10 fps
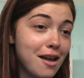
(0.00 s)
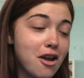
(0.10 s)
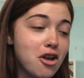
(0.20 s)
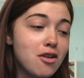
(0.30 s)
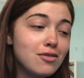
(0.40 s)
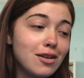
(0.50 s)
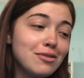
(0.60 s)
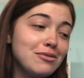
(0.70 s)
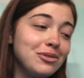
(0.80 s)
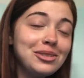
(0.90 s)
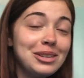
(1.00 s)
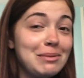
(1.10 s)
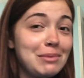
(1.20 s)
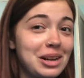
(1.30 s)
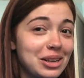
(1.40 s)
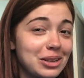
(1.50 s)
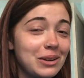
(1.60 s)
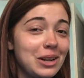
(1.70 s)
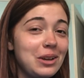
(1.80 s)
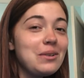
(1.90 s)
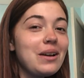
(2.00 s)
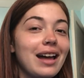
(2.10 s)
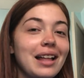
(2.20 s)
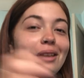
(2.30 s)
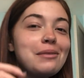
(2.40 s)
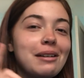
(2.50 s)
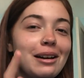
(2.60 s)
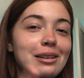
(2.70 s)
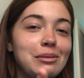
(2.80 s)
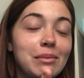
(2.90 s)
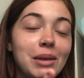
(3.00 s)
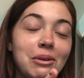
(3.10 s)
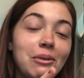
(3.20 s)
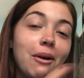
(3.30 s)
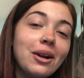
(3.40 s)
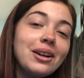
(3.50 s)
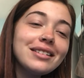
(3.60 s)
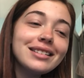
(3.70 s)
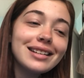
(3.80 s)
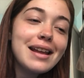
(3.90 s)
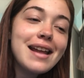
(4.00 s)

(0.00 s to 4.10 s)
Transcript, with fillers: And I will see you in my next video. I love you guys with my whole heart.